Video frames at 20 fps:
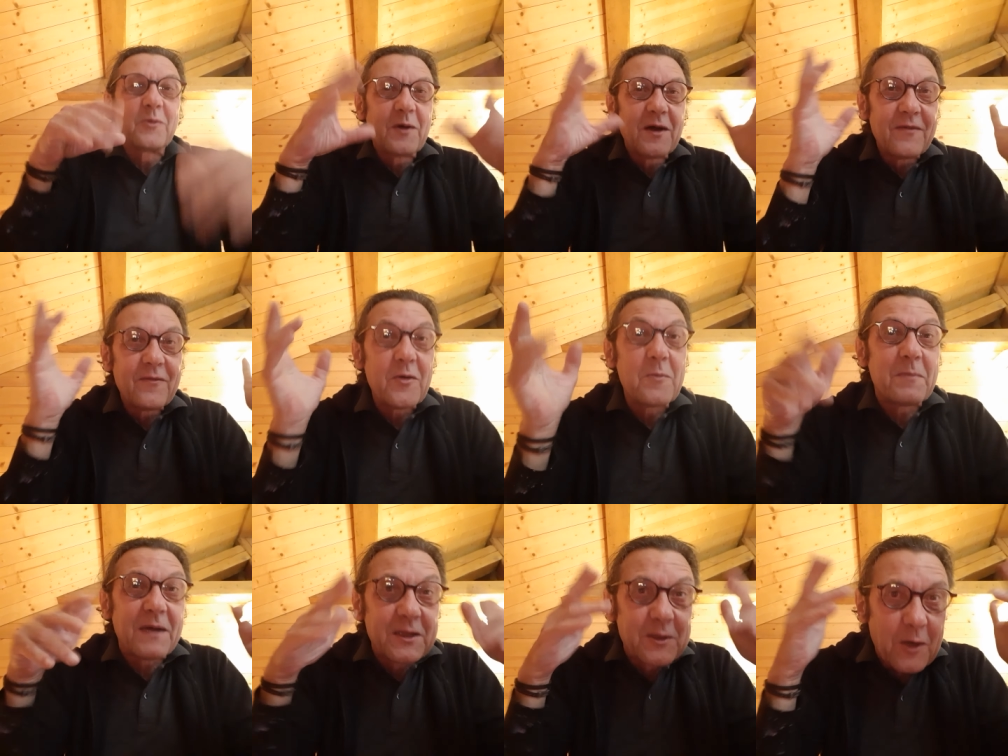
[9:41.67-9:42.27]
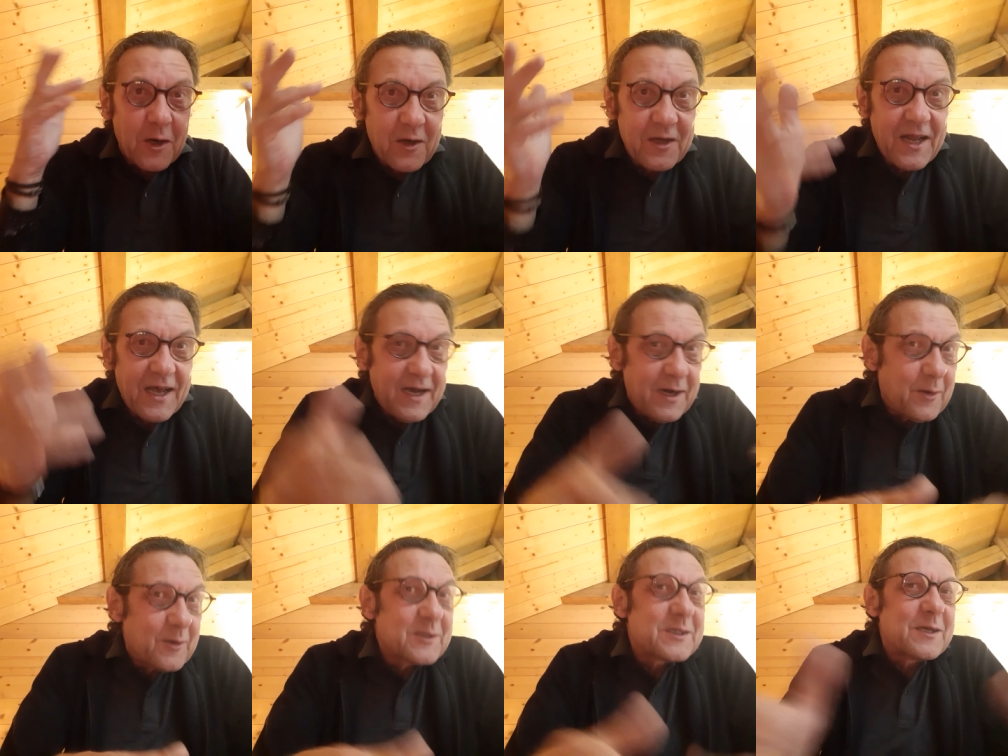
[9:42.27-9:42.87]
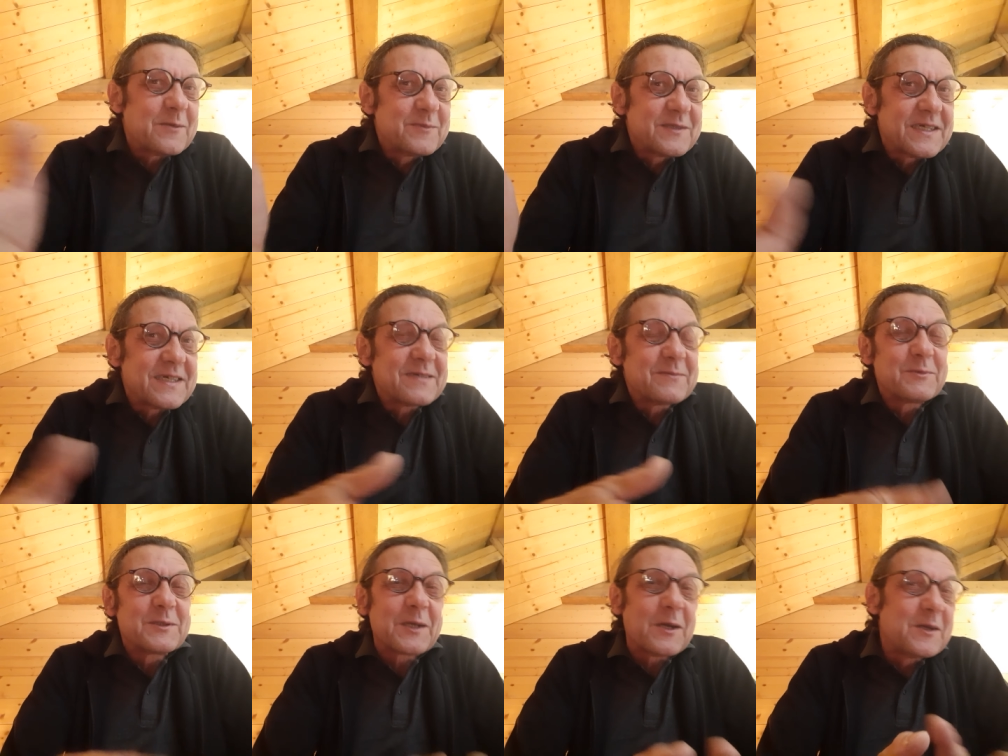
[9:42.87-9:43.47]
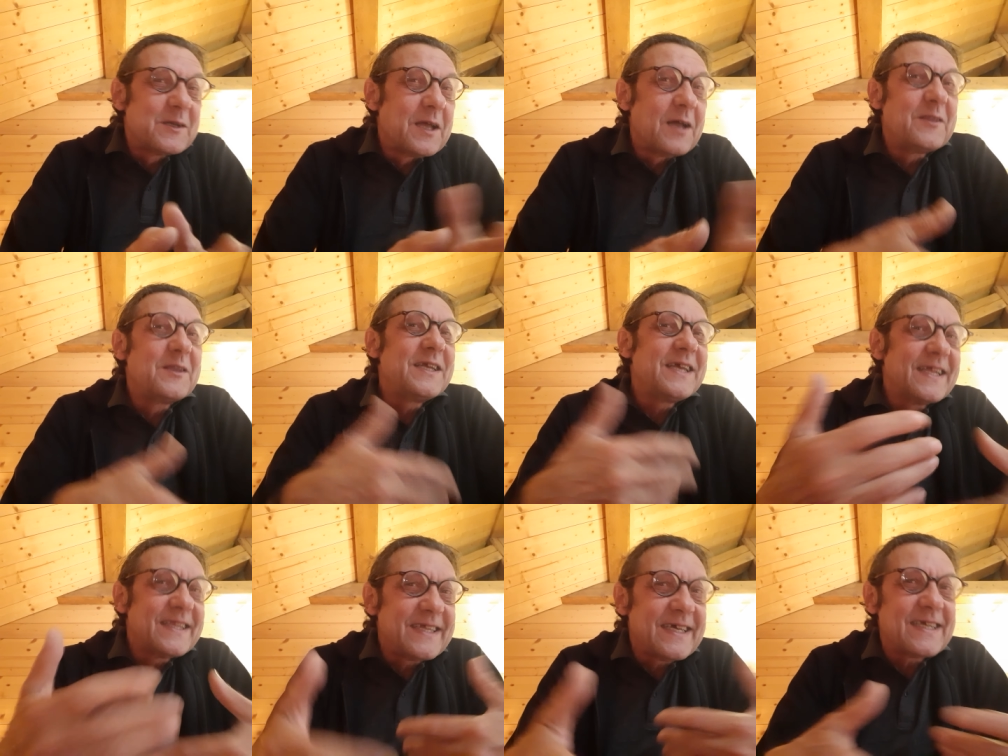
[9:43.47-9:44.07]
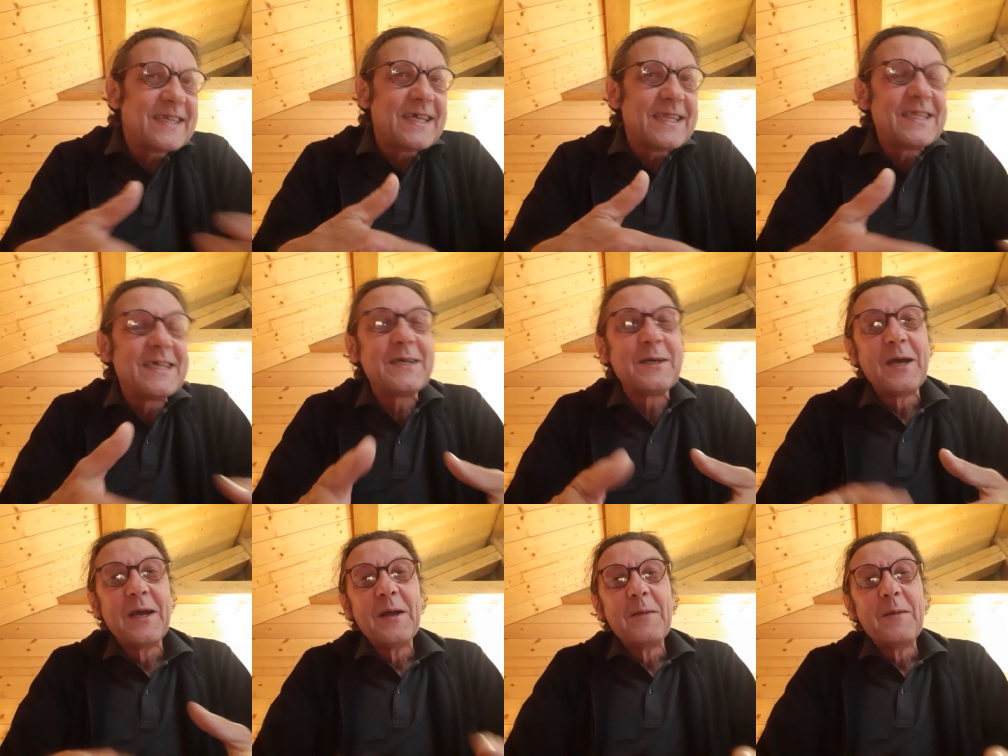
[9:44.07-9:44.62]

whoever Madonna or something because on the internet they,